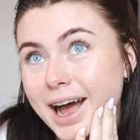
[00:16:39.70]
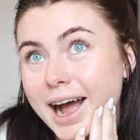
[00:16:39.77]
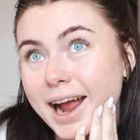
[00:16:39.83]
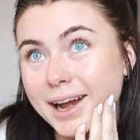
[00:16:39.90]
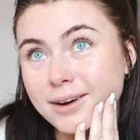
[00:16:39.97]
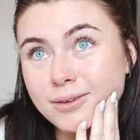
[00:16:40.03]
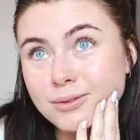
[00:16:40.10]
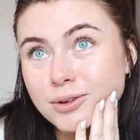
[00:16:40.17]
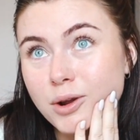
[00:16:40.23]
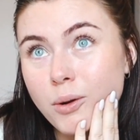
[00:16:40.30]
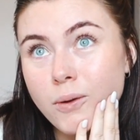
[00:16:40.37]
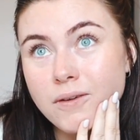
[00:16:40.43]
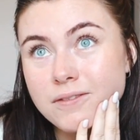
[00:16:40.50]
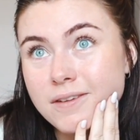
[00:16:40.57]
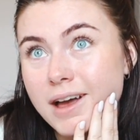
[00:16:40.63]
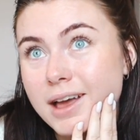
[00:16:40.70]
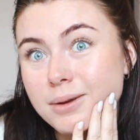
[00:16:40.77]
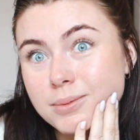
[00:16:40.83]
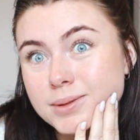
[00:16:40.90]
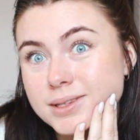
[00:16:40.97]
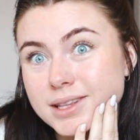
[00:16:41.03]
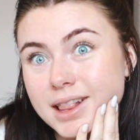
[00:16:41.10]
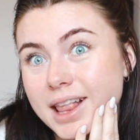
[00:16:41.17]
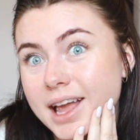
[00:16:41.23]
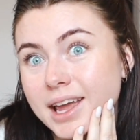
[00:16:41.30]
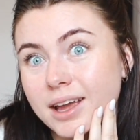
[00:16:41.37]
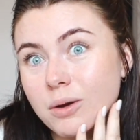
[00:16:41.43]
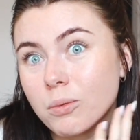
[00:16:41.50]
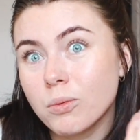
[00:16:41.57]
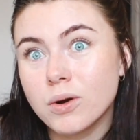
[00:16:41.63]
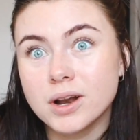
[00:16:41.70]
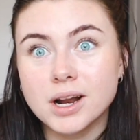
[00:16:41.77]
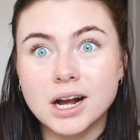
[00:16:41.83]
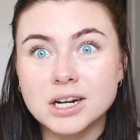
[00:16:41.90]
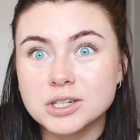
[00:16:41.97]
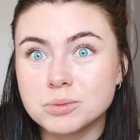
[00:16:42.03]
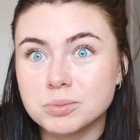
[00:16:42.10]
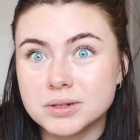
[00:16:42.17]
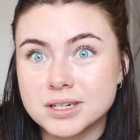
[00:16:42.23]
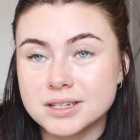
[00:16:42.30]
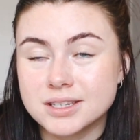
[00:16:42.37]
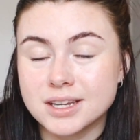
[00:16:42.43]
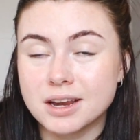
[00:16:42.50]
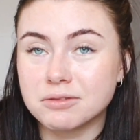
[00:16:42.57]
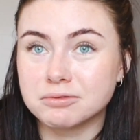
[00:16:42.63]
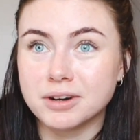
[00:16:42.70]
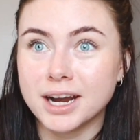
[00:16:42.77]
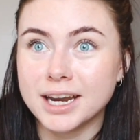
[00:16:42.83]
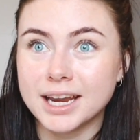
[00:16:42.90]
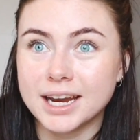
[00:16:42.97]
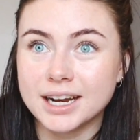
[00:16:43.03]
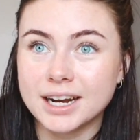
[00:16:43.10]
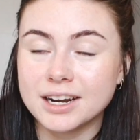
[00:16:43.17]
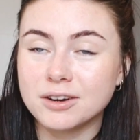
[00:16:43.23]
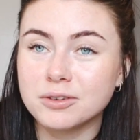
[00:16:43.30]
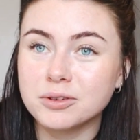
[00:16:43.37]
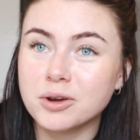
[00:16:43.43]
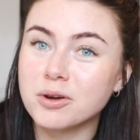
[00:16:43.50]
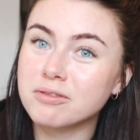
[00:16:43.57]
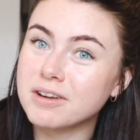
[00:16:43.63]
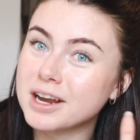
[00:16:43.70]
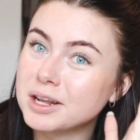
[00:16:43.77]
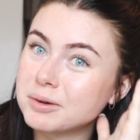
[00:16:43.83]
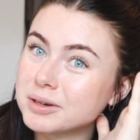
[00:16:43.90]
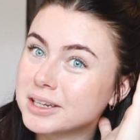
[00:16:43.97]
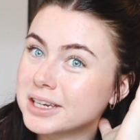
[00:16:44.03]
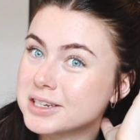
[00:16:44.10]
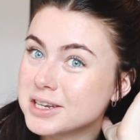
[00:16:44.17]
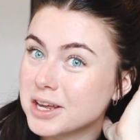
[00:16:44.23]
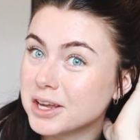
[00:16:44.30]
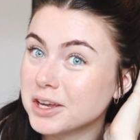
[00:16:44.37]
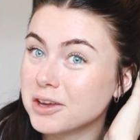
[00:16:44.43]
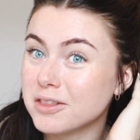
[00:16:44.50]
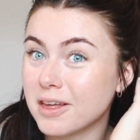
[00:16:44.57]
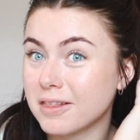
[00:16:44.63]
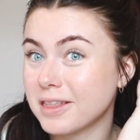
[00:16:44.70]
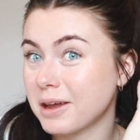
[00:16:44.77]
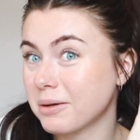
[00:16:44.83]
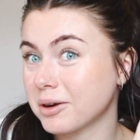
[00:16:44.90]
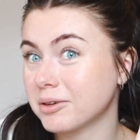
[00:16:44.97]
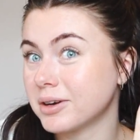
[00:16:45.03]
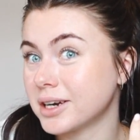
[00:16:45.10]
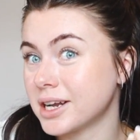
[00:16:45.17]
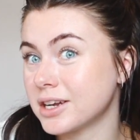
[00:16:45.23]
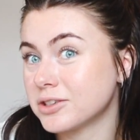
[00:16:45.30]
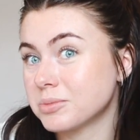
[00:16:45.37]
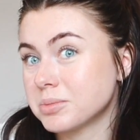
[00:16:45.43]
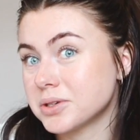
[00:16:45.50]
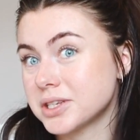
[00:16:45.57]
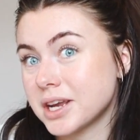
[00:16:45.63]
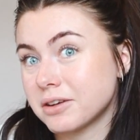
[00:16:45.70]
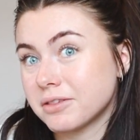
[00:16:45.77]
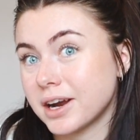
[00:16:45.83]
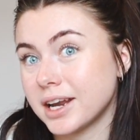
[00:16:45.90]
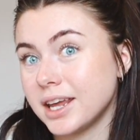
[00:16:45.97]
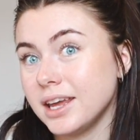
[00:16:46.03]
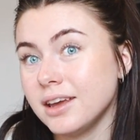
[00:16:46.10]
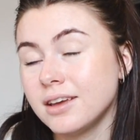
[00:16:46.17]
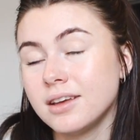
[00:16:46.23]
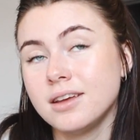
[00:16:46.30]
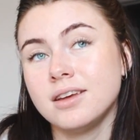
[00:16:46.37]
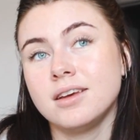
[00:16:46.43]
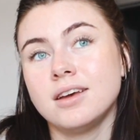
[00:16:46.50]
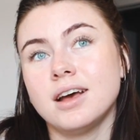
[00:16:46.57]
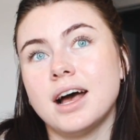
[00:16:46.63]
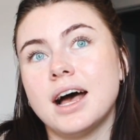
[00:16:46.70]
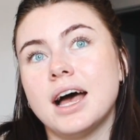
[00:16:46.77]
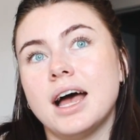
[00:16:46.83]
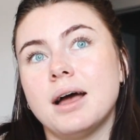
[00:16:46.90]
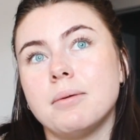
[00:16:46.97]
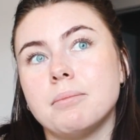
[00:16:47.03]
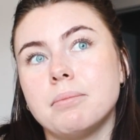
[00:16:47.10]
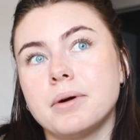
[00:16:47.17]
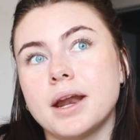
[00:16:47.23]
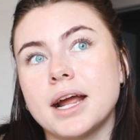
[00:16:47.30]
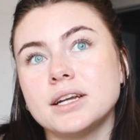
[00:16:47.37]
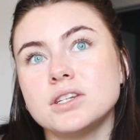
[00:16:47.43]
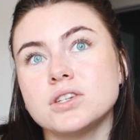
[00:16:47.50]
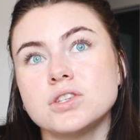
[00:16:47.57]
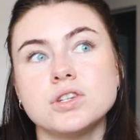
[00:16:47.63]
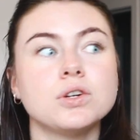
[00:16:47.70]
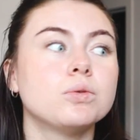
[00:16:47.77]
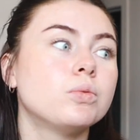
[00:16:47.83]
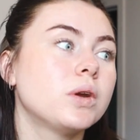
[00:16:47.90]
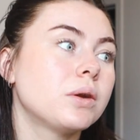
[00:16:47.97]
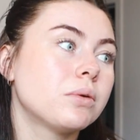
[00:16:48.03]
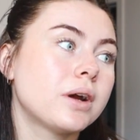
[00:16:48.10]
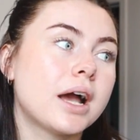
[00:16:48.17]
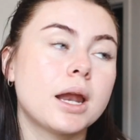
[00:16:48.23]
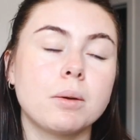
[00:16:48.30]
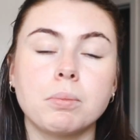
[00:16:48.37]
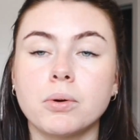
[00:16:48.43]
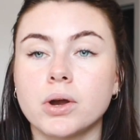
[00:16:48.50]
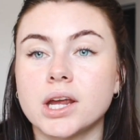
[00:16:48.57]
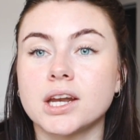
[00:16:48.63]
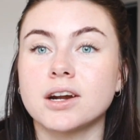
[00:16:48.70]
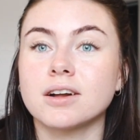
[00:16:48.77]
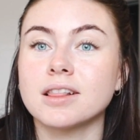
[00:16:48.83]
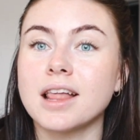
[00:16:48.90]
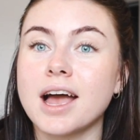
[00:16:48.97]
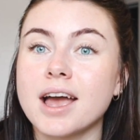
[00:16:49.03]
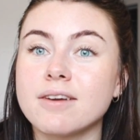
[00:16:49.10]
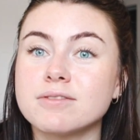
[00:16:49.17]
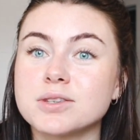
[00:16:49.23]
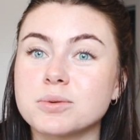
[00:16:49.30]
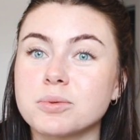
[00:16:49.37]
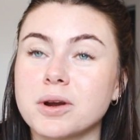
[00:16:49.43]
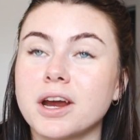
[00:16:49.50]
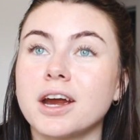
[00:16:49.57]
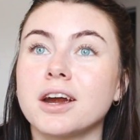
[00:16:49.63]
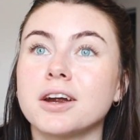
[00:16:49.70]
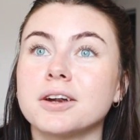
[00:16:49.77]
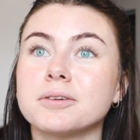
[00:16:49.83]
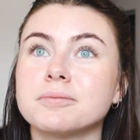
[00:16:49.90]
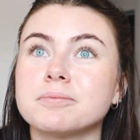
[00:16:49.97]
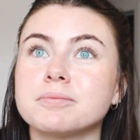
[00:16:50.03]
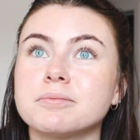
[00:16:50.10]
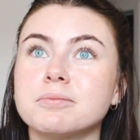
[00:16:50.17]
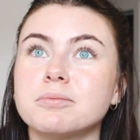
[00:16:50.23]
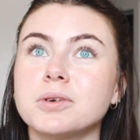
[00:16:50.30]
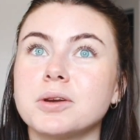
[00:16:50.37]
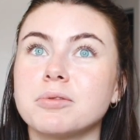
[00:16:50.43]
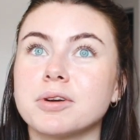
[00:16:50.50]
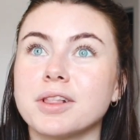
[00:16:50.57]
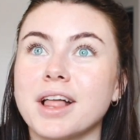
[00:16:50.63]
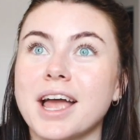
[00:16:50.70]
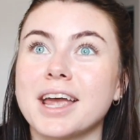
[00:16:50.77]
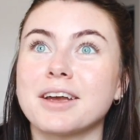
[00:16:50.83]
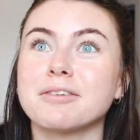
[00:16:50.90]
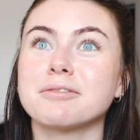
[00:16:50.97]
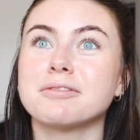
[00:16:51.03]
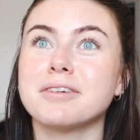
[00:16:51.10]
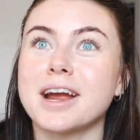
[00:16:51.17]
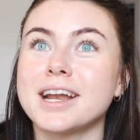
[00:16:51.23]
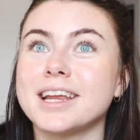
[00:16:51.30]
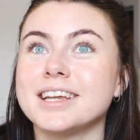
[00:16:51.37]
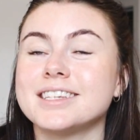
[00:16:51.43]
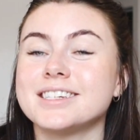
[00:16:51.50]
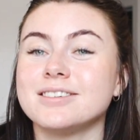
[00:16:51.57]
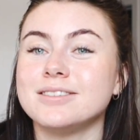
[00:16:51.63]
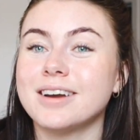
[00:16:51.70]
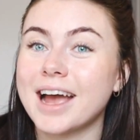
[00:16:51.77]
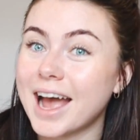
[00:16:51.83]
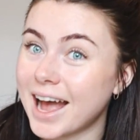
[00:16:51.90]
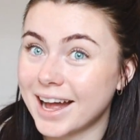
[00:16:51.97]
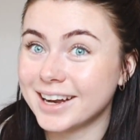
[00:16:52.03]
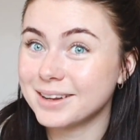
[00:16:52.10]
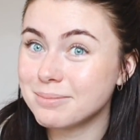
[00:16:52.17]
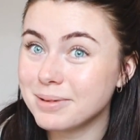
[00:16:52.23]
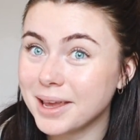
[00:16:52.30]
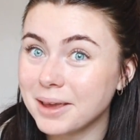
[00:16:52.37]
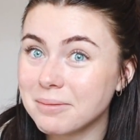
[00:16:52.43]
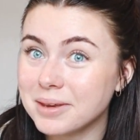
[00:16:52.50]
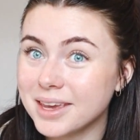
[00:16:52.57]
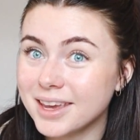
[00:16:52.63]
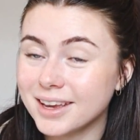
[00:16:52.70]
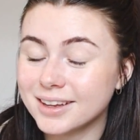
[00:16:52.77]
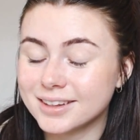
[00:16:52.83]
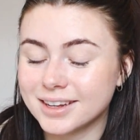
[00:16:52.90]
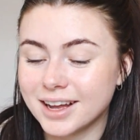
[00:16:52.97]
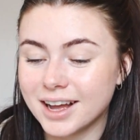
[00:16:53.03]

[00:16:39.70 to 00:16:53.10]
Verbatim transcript: I don't know if I was like 100% ready, and I don't know if anyone could tell you that they were 100% ready, but I just knew we were at a point in our lives where we were like ready to add a baby.